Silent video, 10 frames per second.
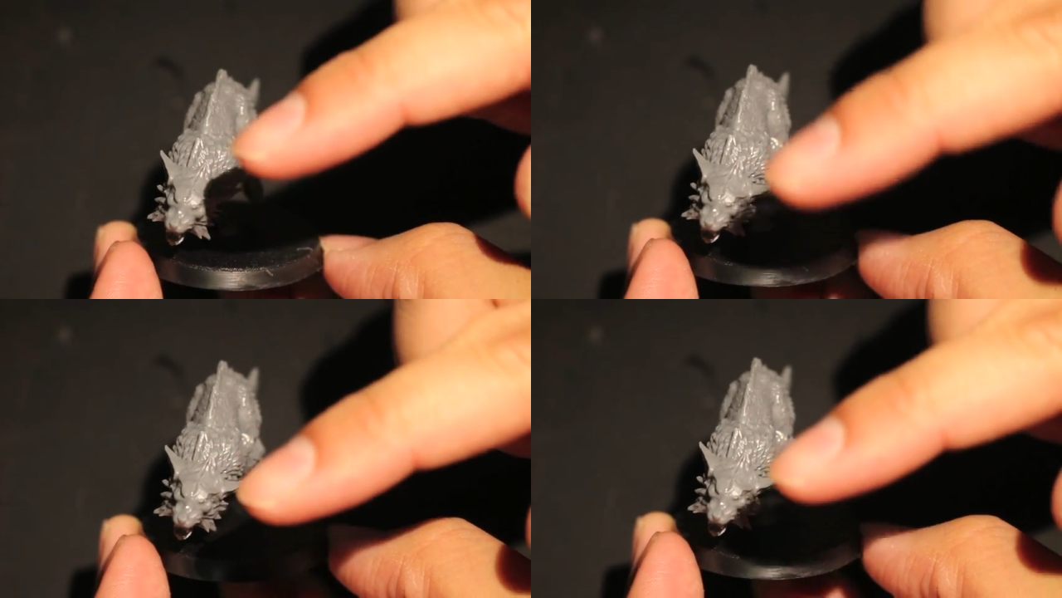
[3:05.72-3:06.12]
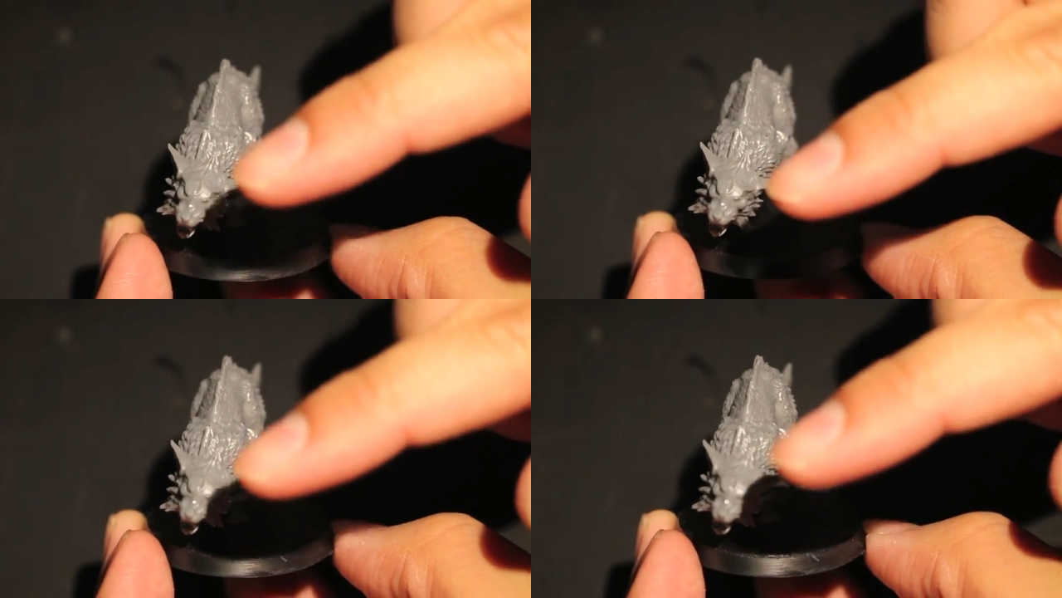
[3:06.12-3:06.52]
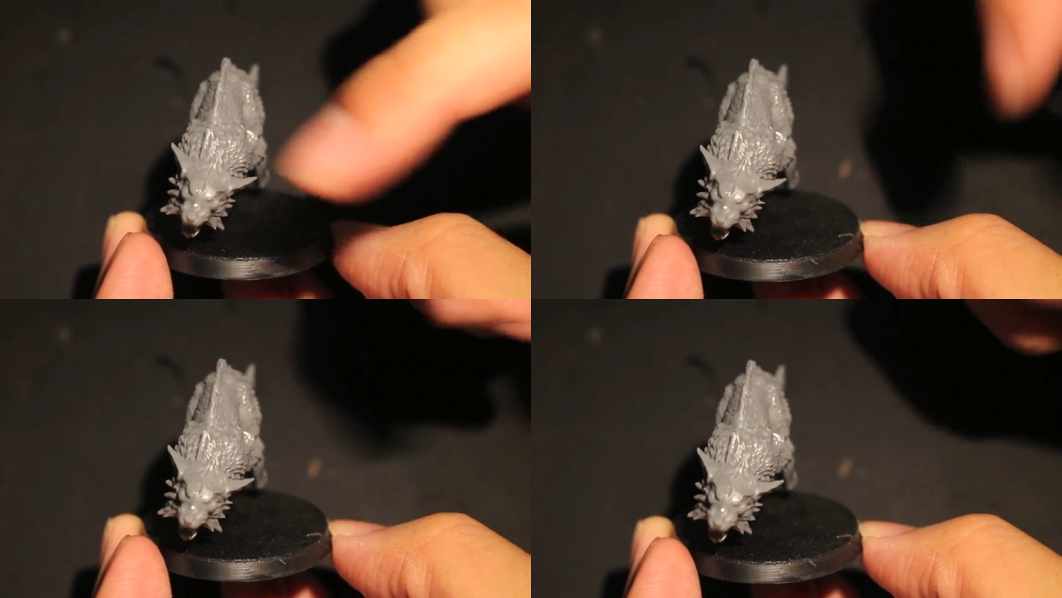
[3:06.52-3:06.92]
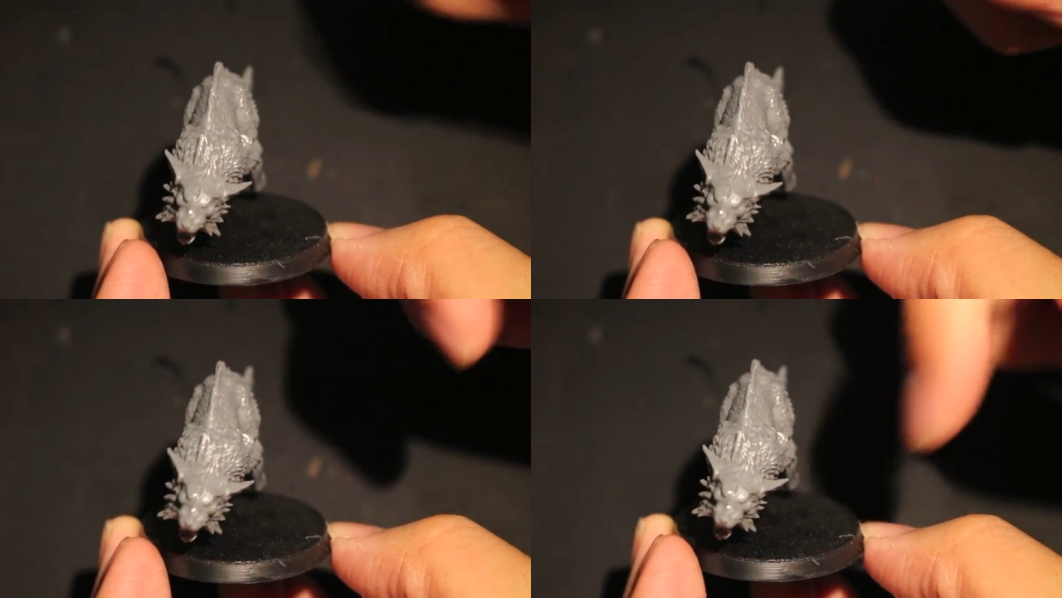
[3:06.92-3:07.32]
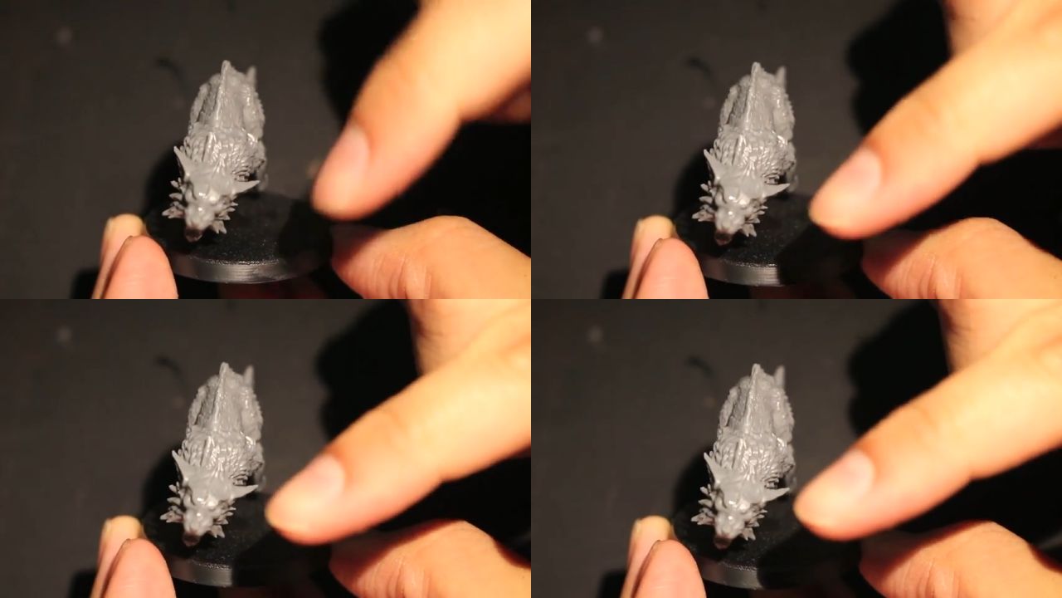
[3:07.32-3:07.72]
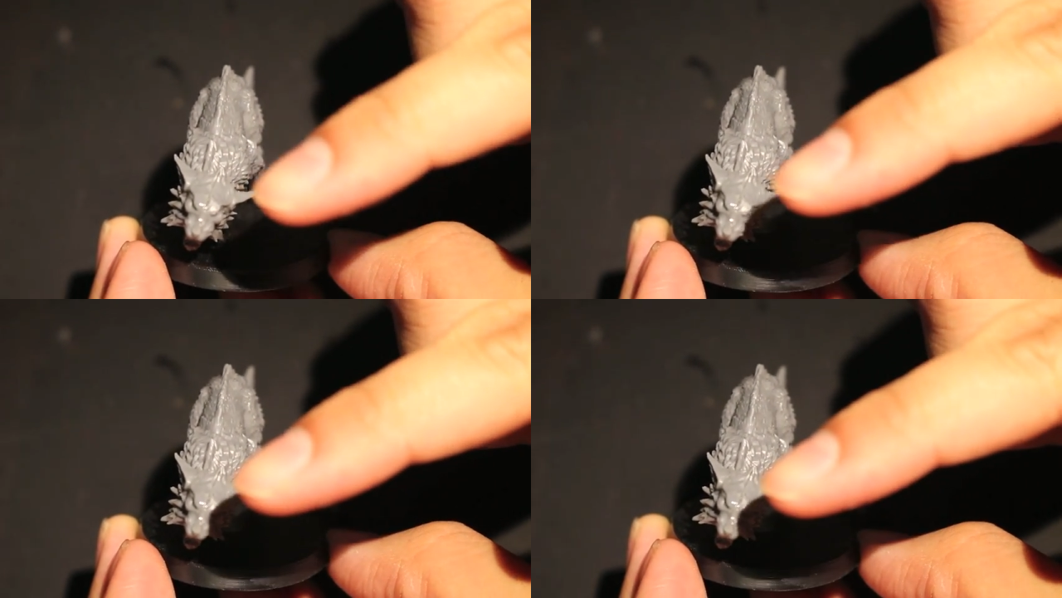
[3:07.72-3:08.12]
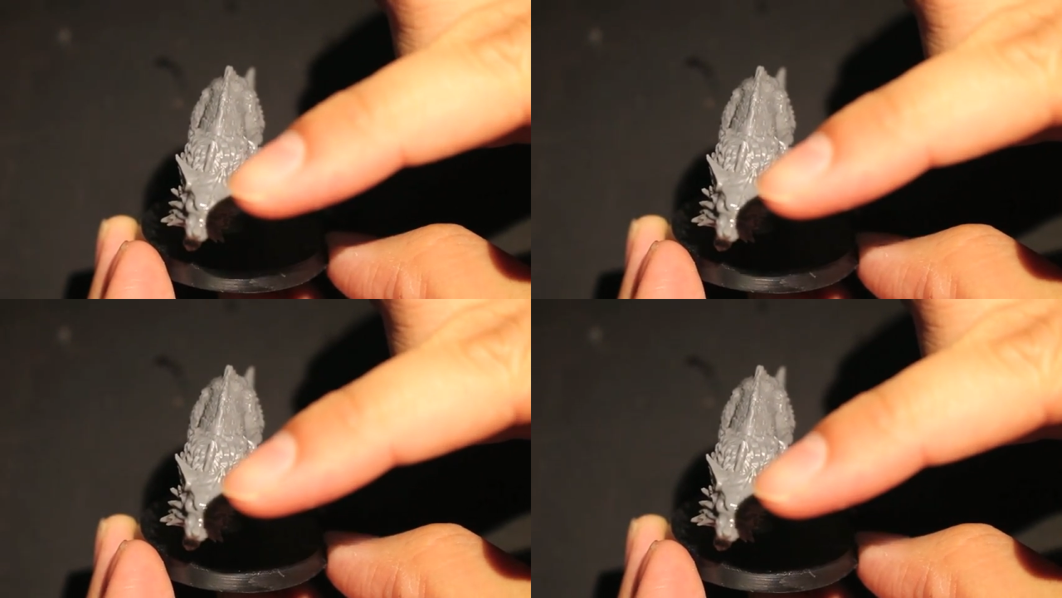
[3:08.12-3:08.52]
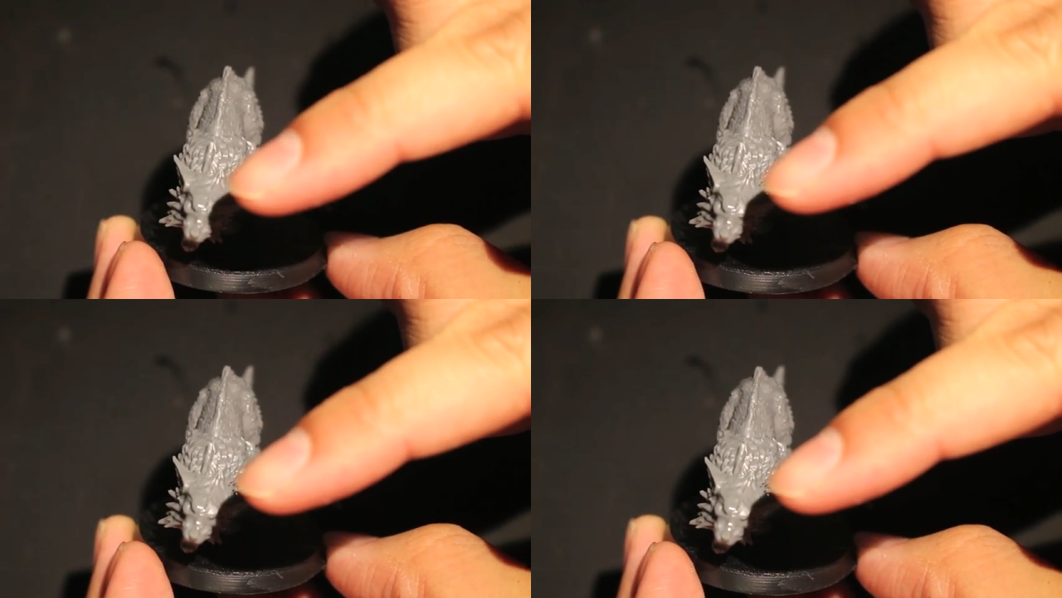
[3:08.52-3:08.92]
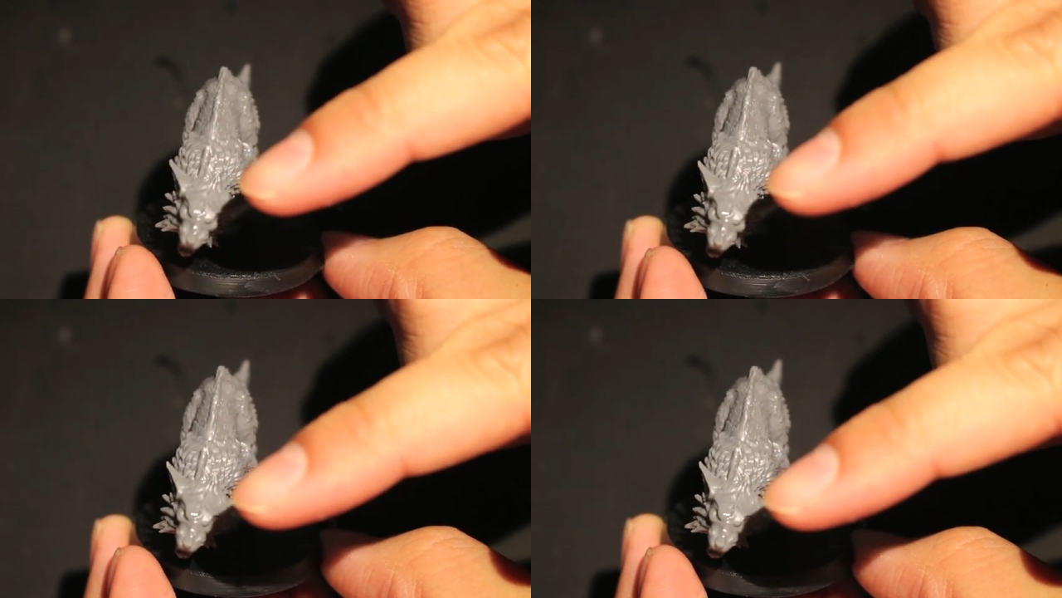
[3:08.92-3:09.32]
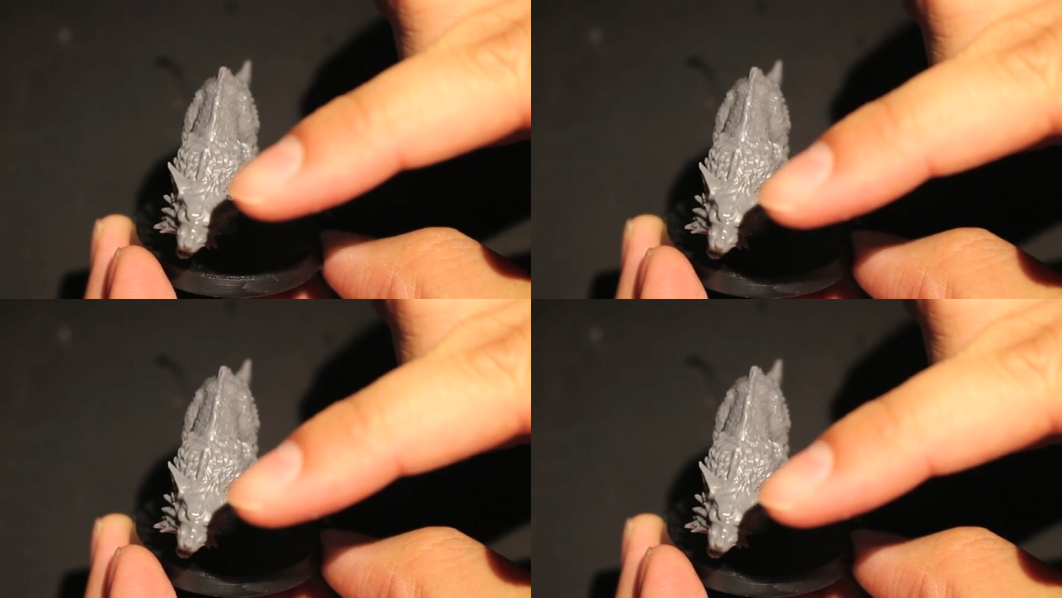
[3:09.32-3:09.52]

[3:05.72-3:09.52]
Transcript: (no speaker visible)